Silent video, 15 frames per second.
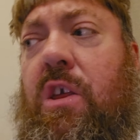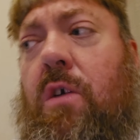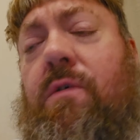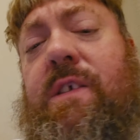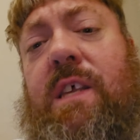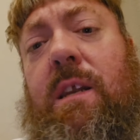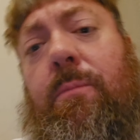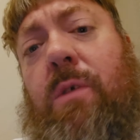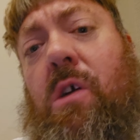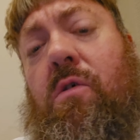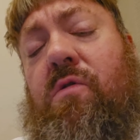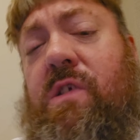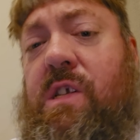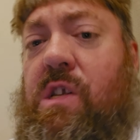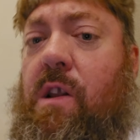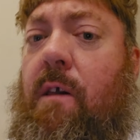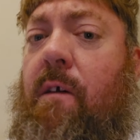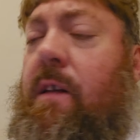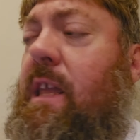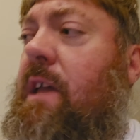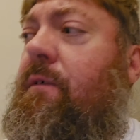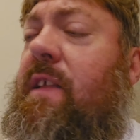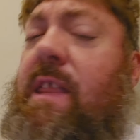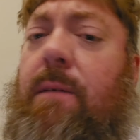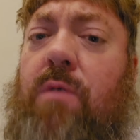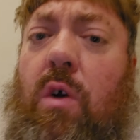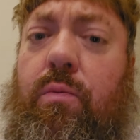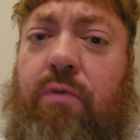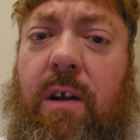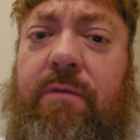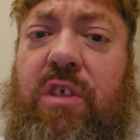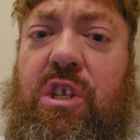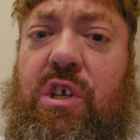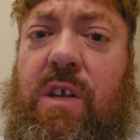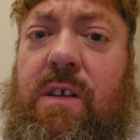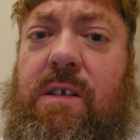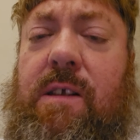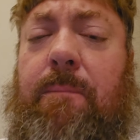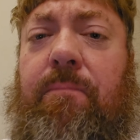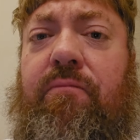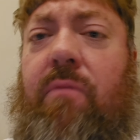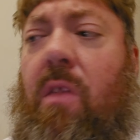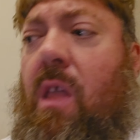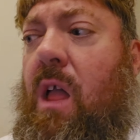use and abuse, giving them no privileges.